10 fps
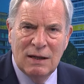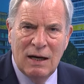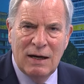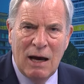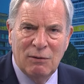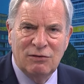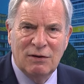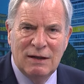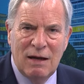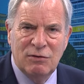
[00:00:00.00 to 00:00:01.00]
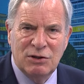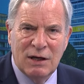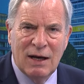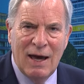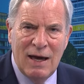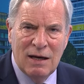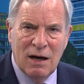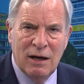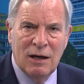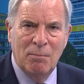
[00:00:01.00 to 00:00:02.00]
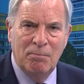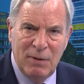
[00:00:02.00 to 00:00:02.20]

and how it's leveraging AI and